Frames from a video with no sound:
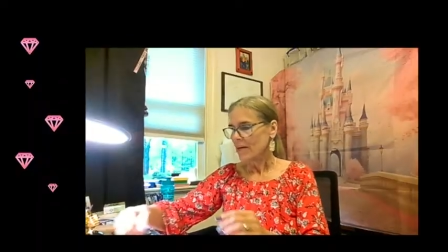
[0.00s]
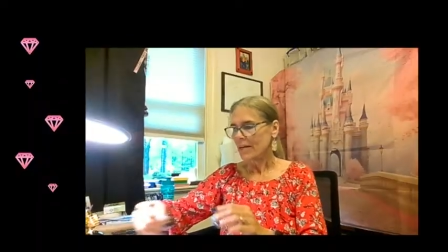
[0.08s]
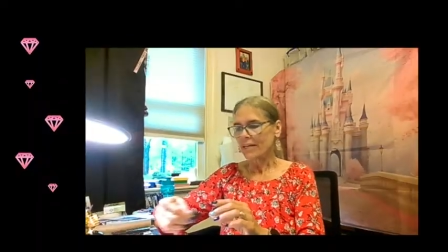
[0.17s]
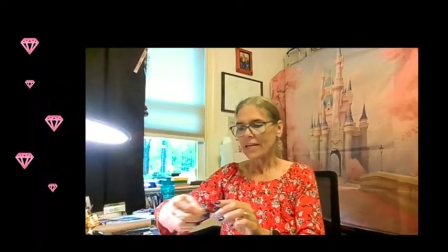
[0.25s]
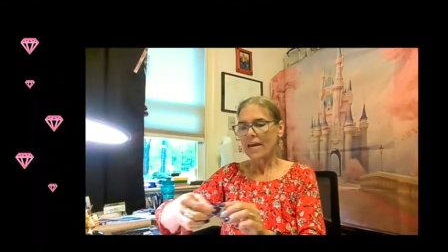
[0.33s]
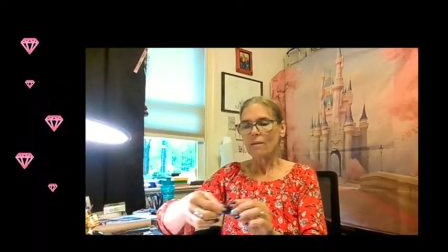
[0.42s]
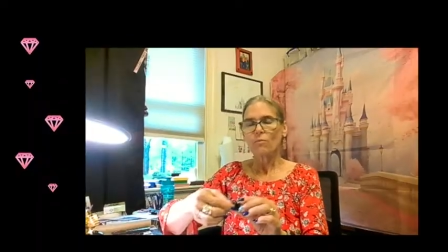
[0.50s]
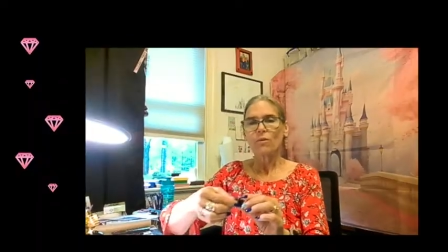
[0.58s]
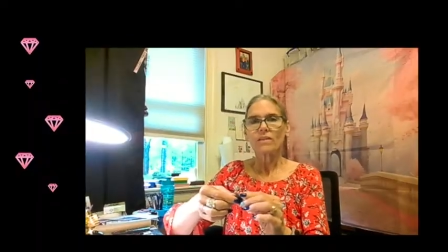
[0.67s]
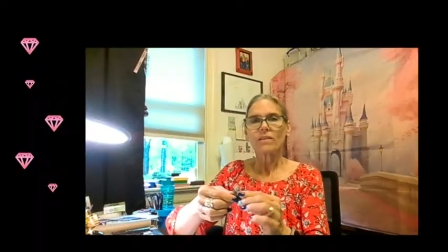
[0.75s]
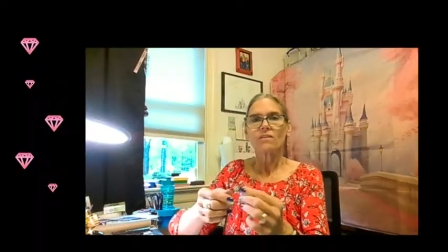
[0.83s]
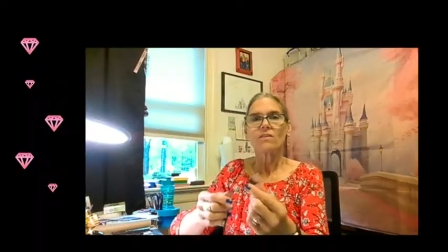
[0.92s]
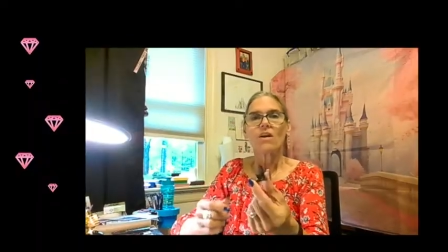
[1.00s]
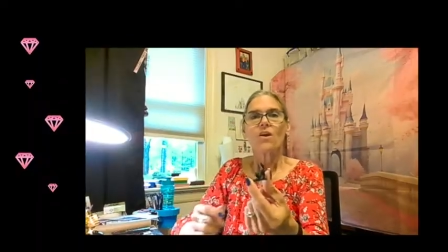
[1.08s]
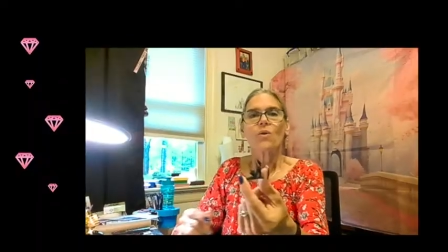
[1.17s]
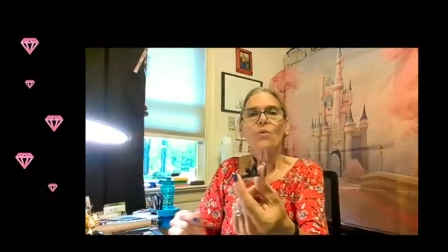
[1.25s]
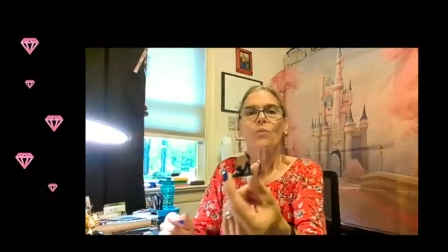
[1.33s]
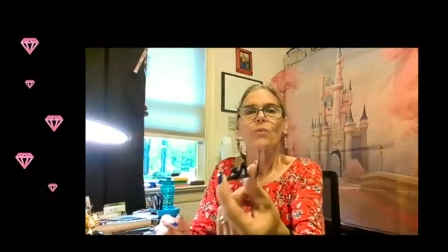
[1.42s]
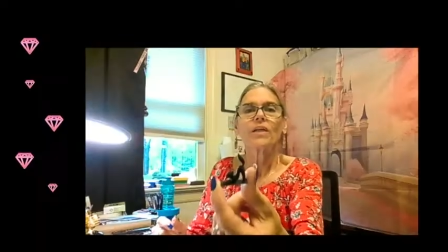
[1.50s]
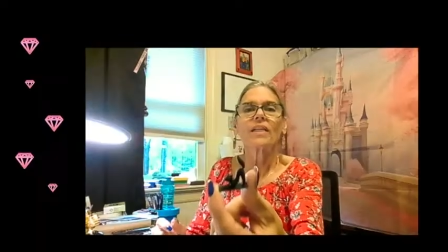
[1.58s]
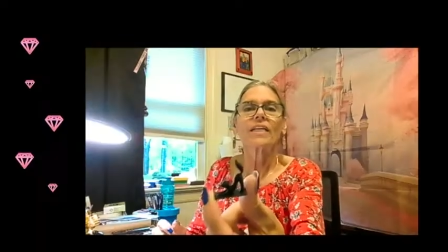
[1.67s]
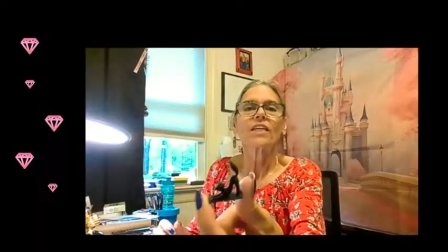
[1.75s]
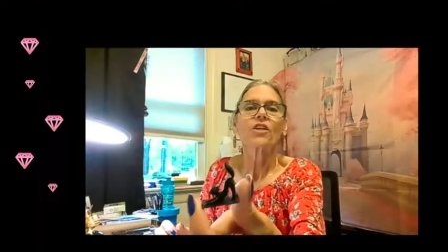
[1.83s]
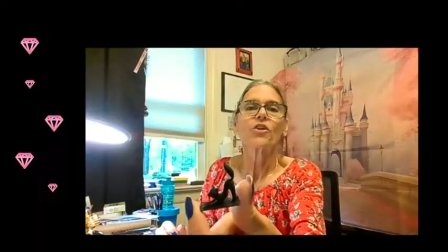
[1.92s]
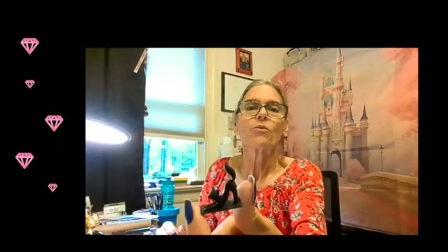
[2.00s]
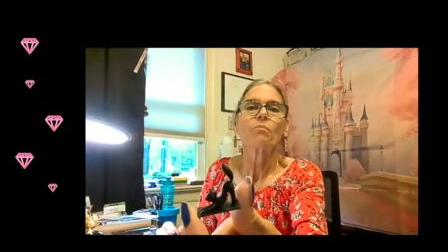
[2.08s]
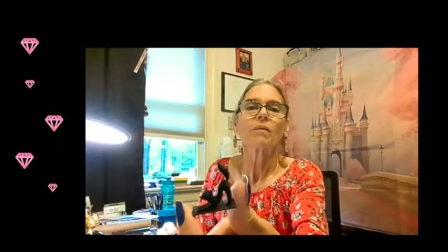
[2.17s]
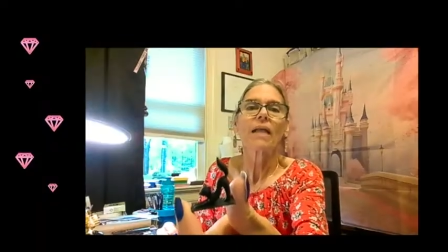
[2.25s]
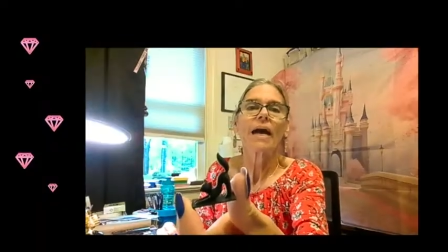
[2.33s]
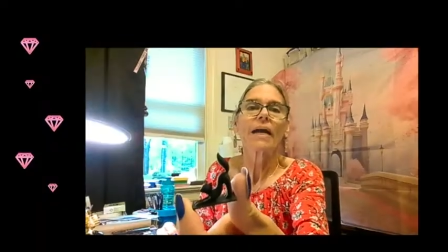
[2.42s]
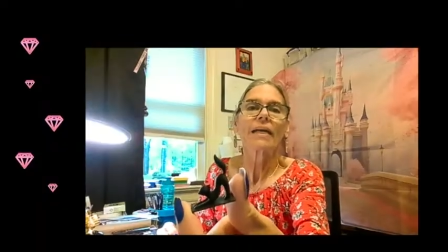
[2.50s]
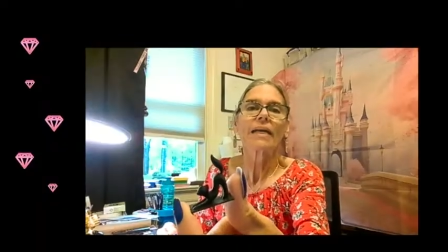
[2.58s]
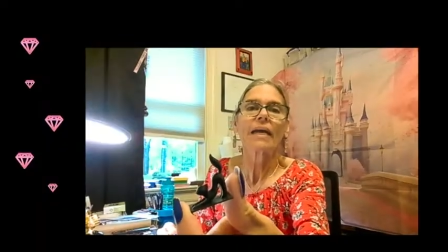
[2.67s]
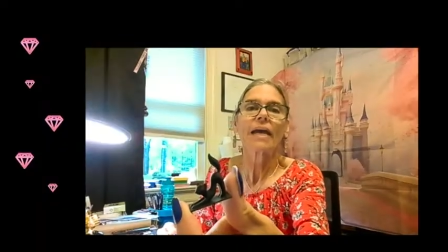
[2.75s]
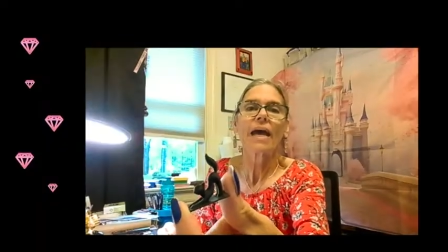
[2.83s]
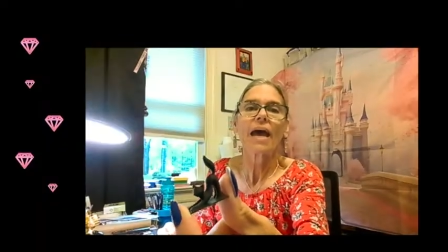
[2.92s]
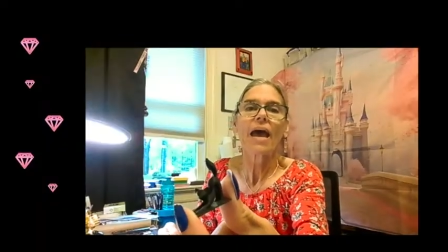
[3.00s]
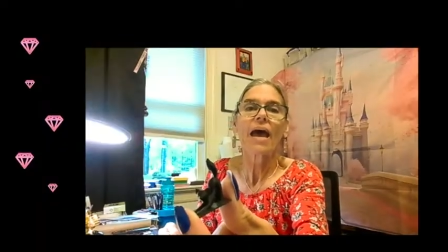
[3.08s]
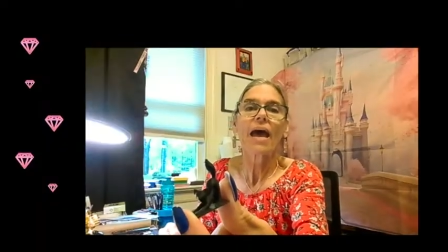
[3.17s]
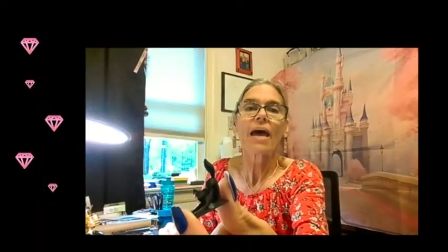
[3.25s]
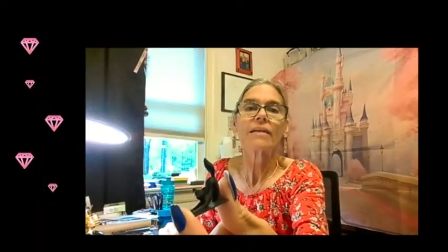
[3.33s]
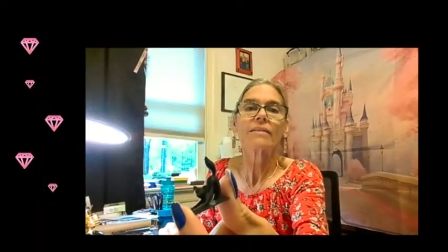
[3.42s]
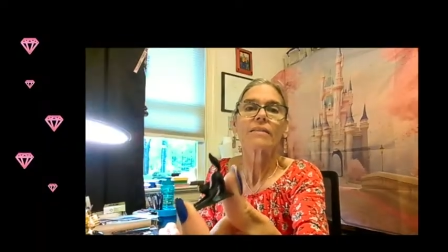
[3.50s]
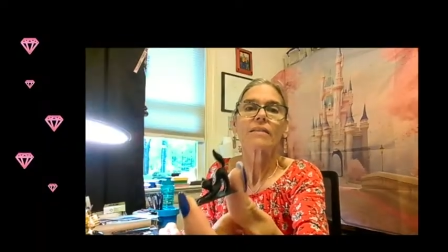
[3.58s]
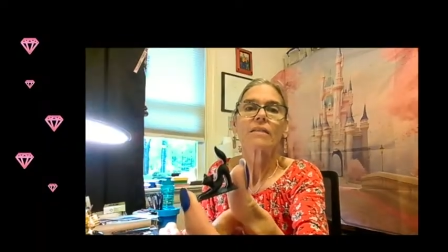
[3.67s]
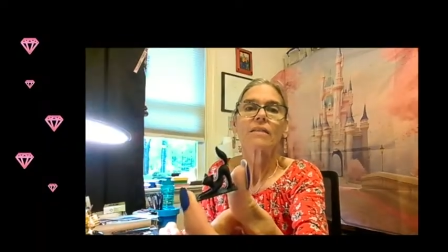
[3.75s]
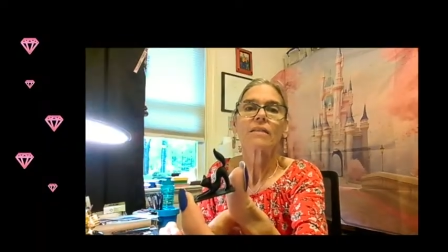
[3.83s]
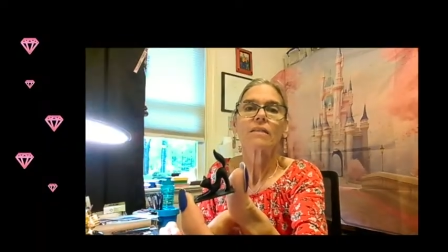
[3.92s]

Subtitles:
It came with this really cute black cat.